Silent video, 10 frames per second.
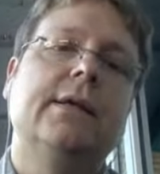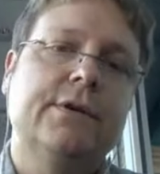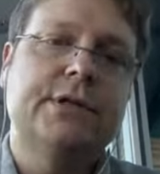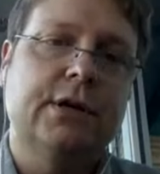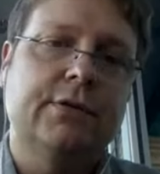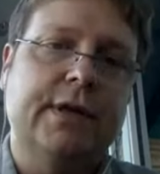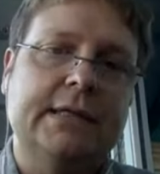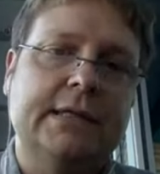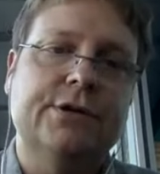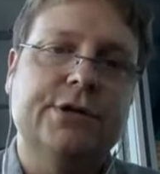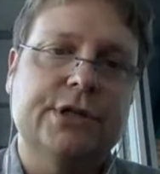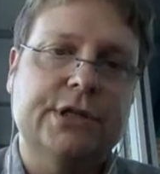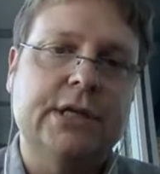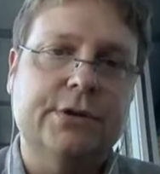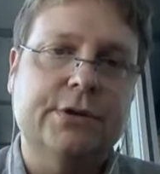There's still things that are just
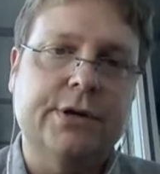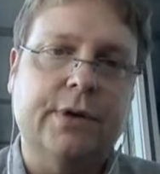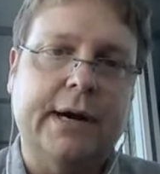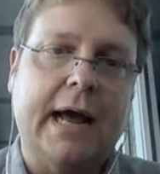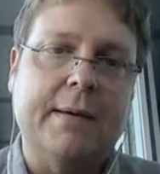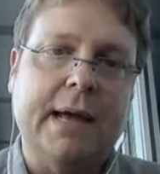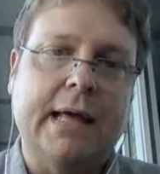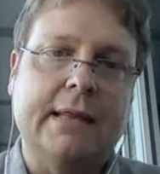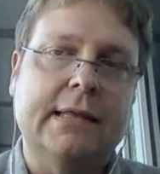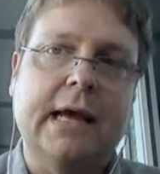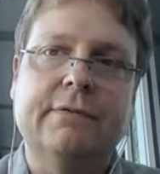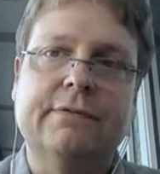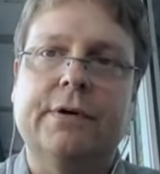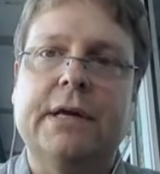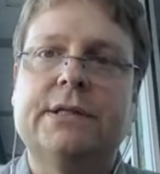easier to do on an iPad than the
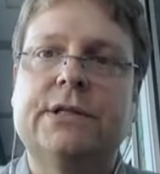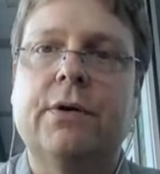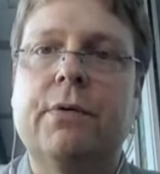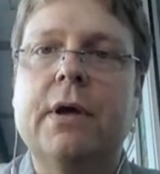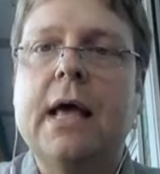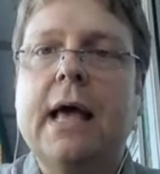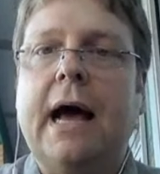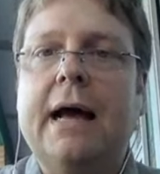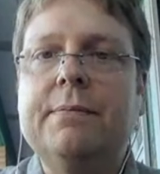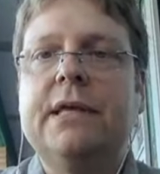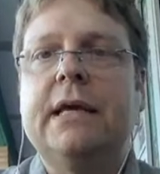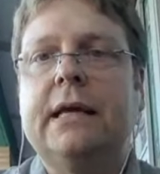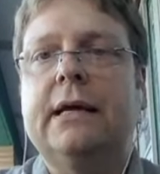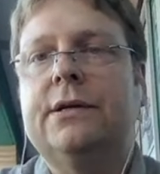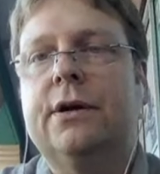iPhone. And so I'm
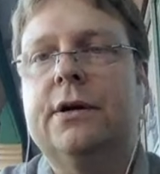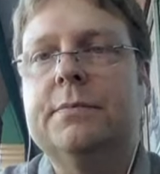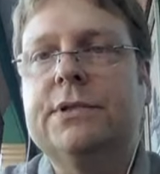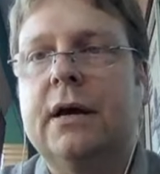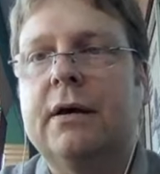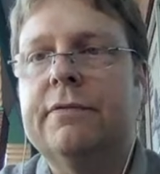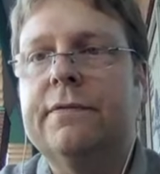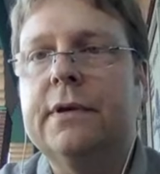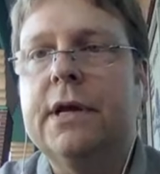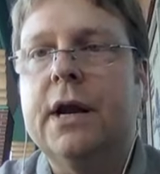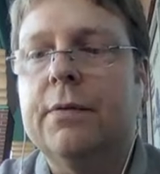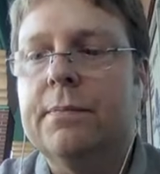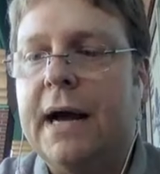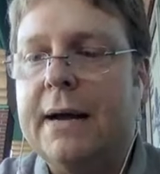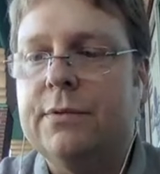thinking in terms of
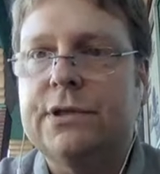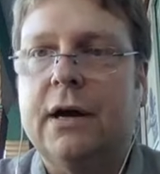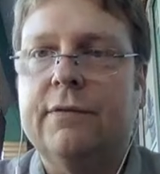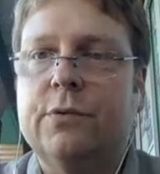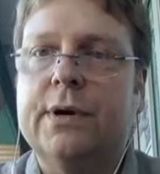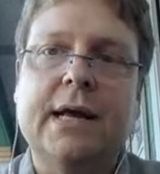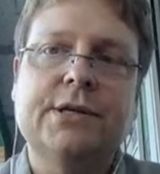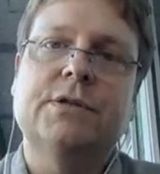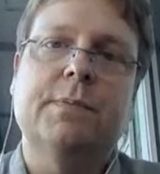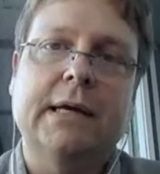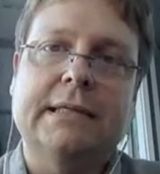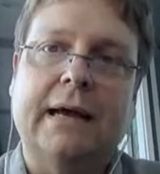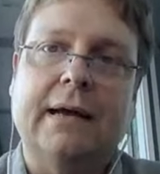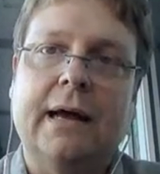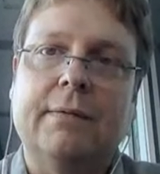Bible software, not just because
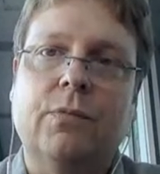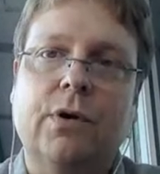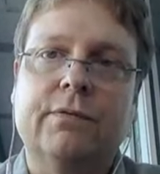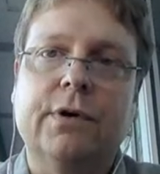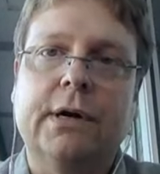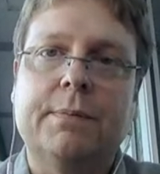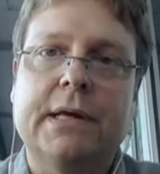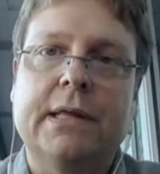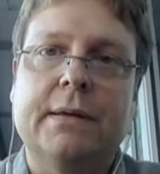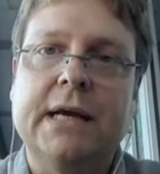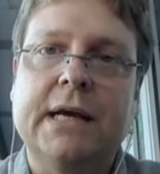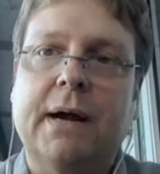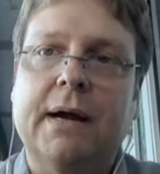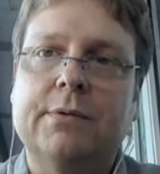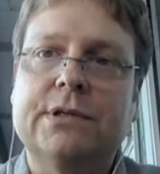I've worked for a company that makes
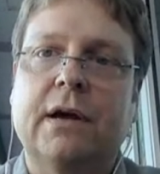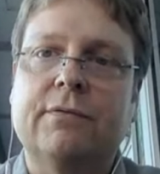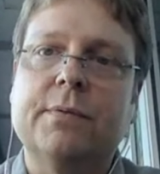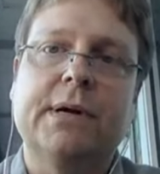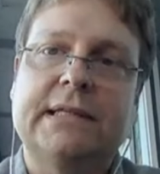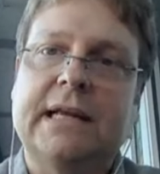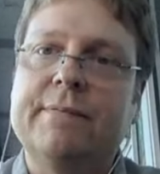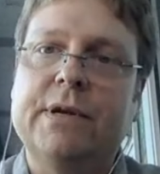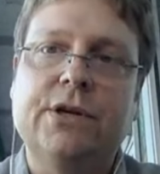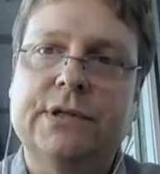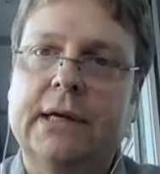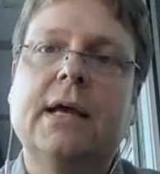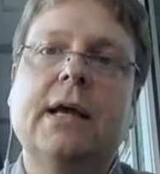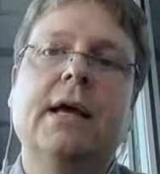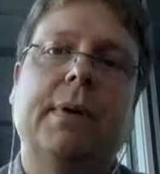Bible software, because I've been using
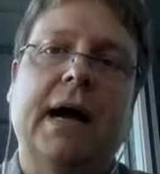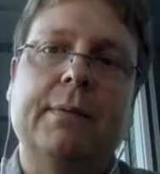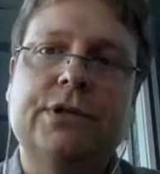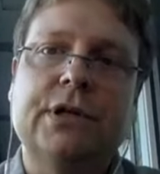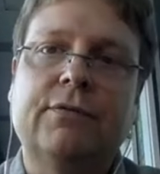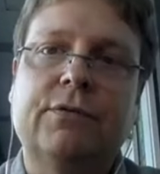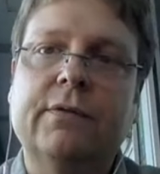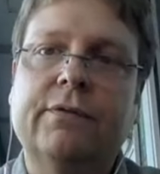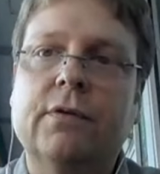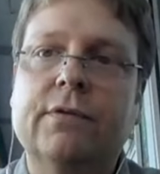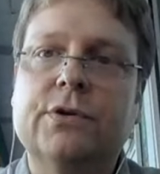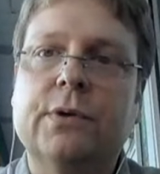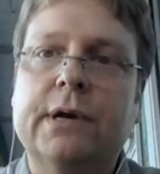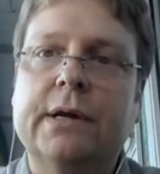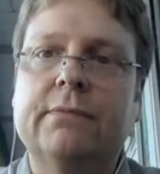Bible software for over
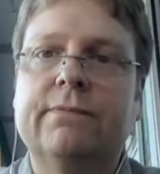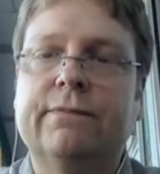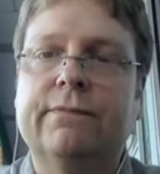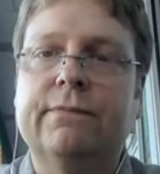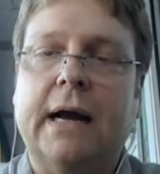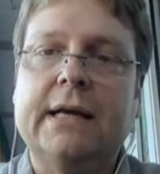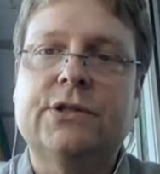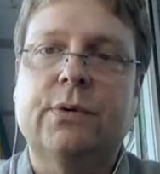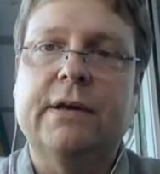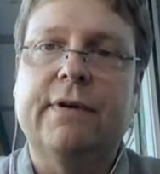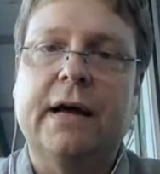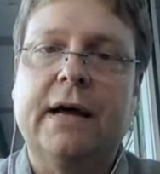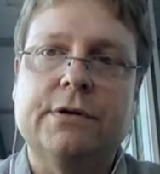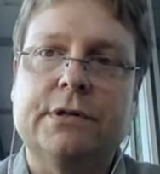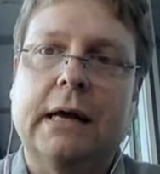25
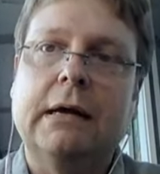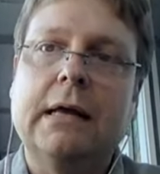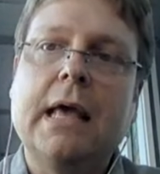years now.